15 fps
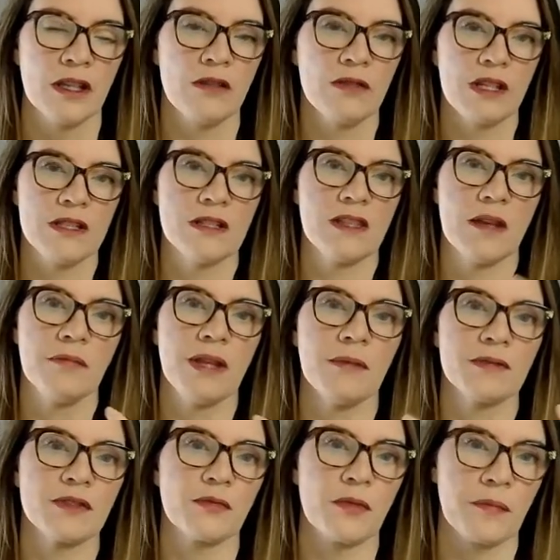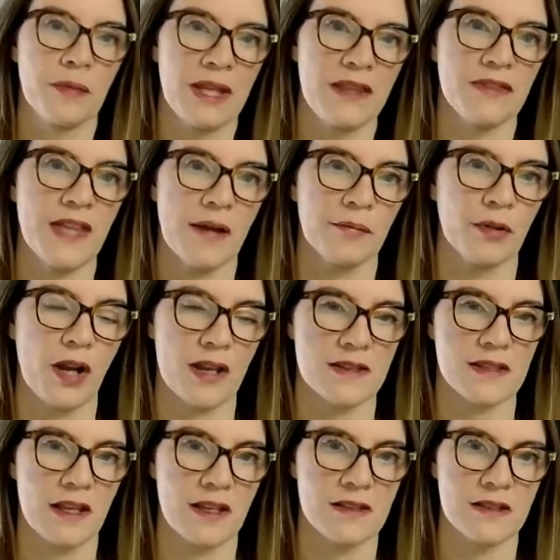you need to then be able to repeat that
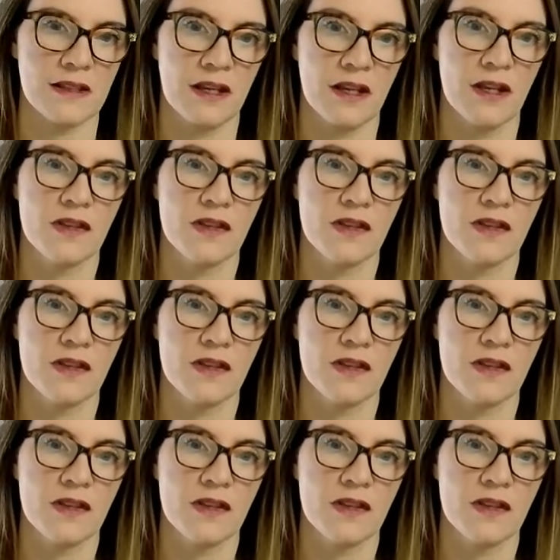process.